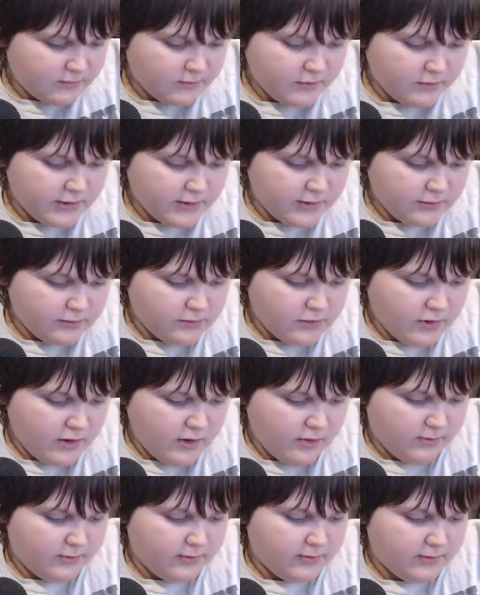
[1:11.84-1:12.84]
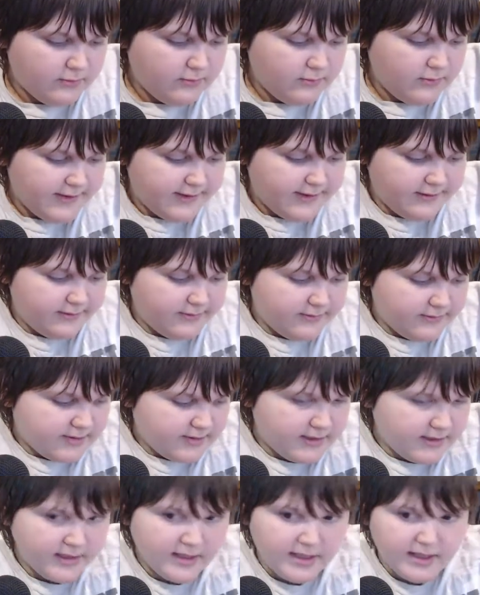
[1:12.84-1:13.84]
Where you going? Where?
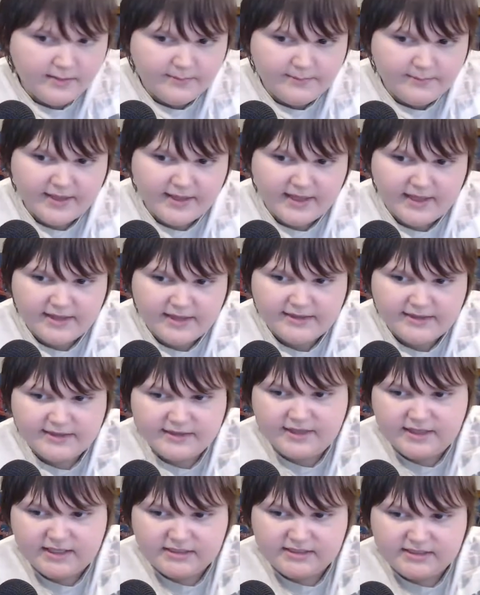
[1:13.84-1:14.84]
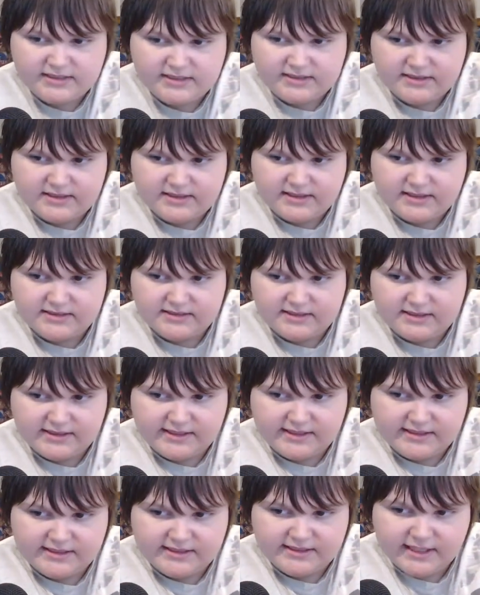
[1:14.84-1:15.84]
But yeah, this is
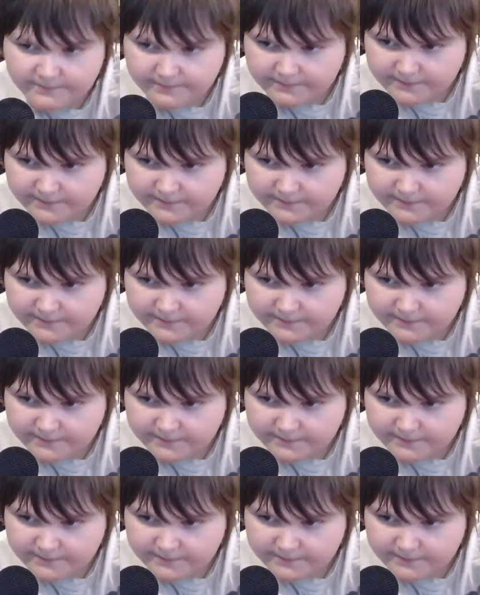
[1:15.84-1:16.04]
Lizzie.